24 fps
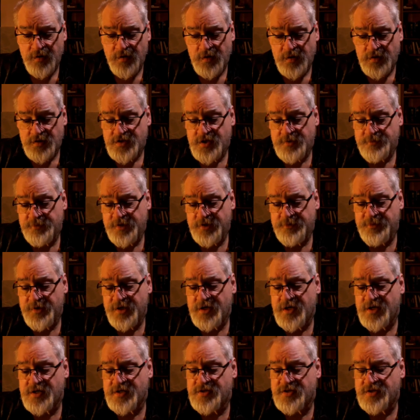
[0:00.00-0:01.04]
Simply
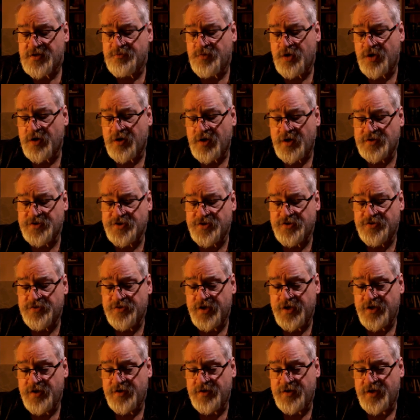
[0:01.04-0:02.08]
because they're more
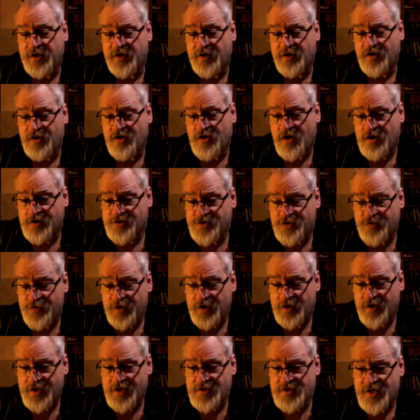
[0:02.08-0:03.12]
concentrated, they can
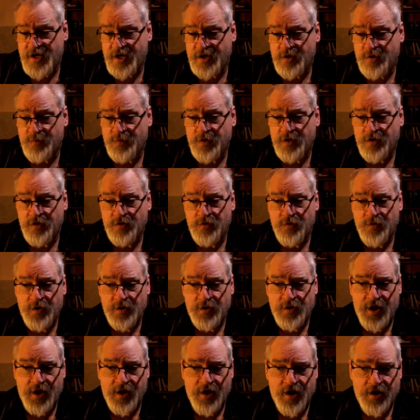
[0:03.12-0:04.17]
concentrate on exactly what you're doing.
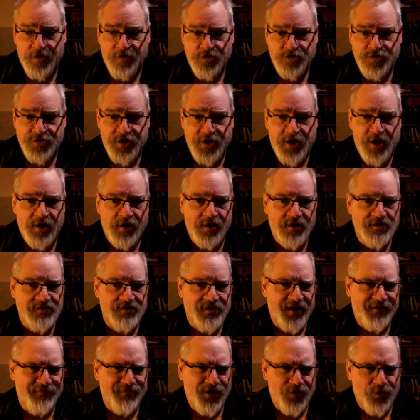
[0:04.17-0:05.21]
They understand because
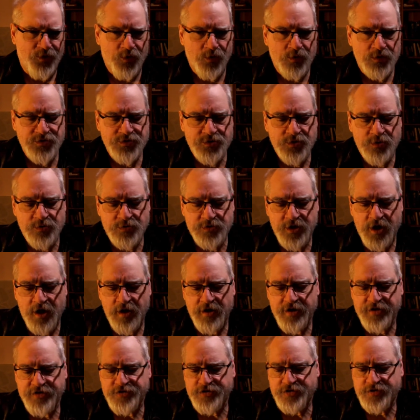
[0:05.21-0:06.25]
they have the old soul
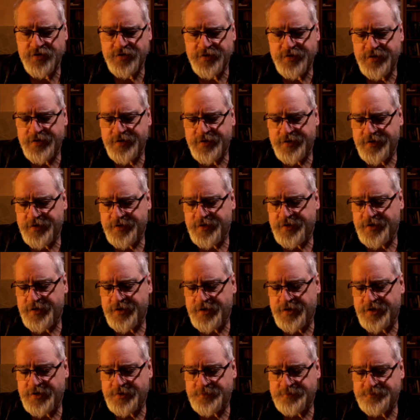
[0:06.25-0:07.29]
knowledge,
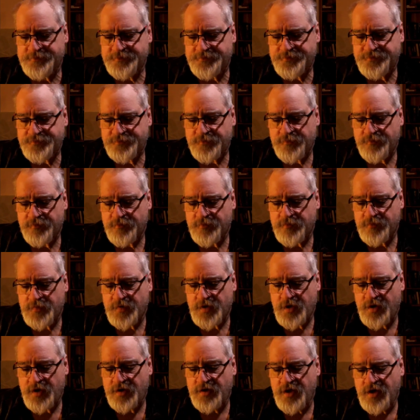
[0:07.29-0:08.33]
and
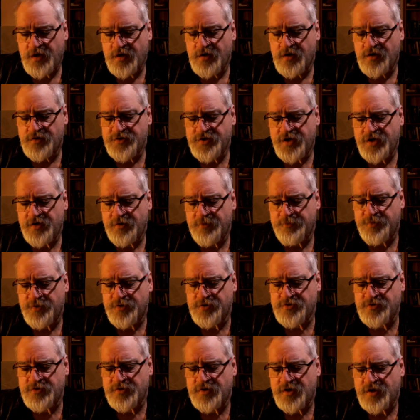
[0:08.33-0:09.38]
they can also get a
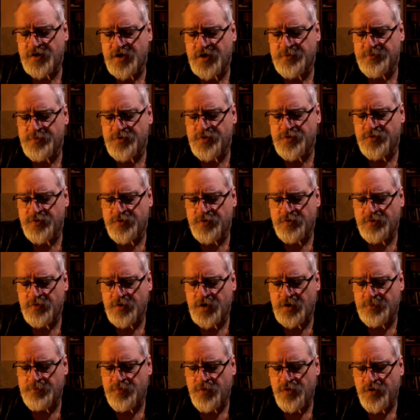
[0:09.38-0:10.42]
person to come to
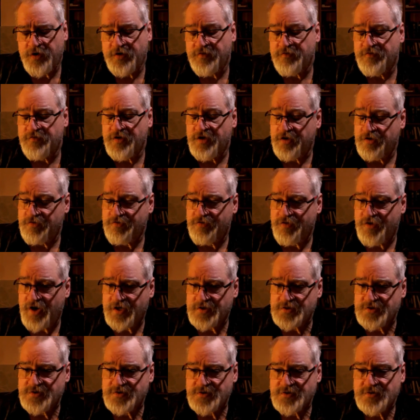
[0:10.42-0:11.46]
a point very
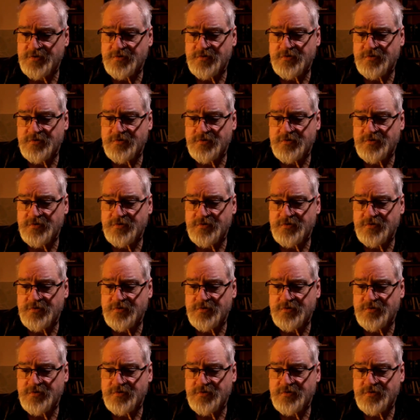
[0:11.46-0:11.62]
fast.